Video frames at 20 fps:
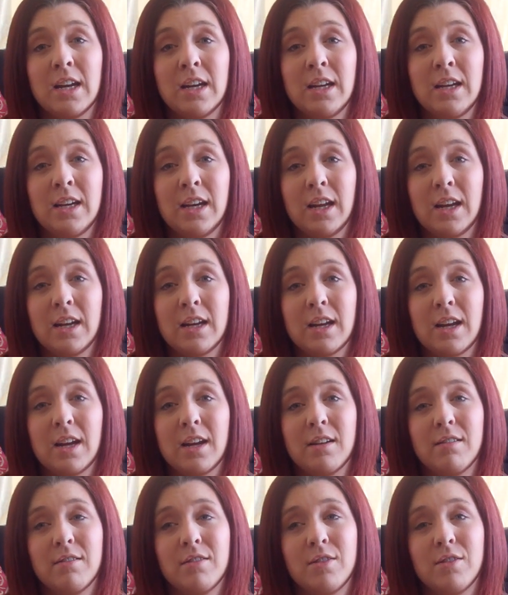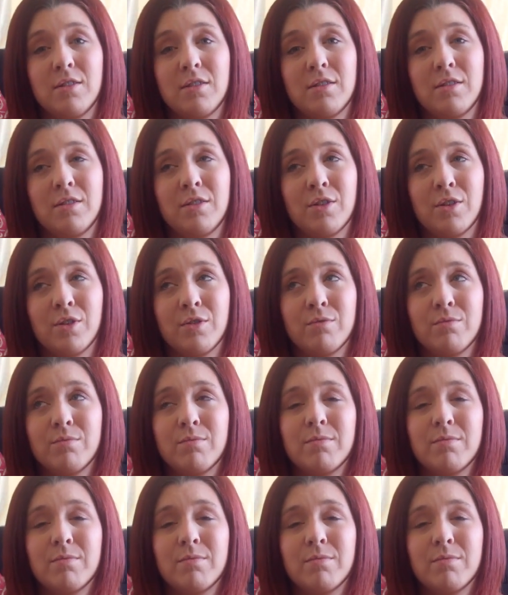and get, you know,